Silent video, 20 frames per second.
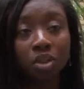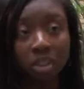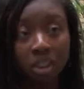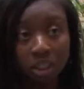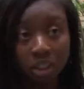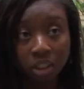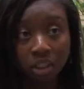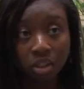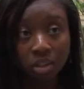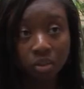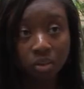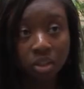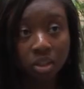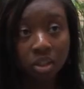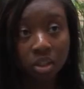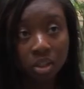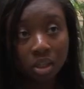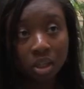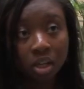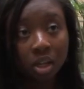assist the
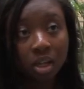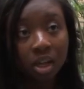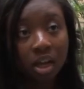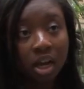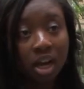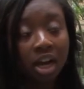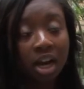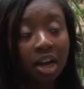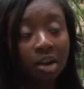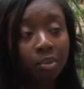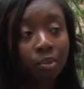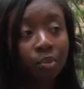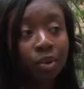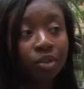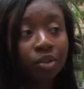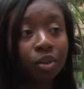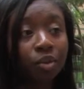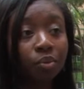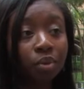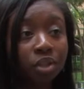students um,
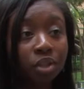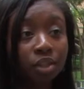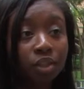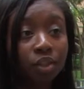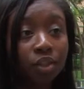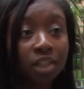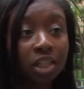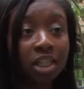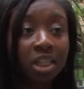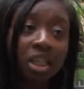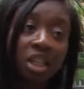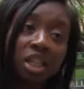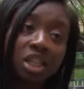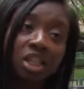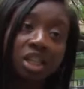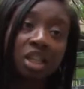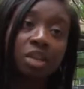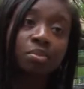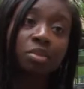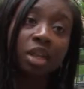with their research and
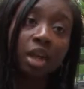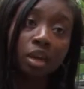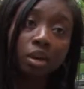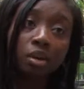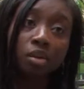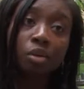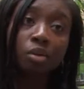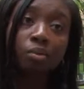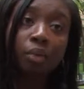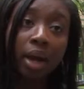teach them technical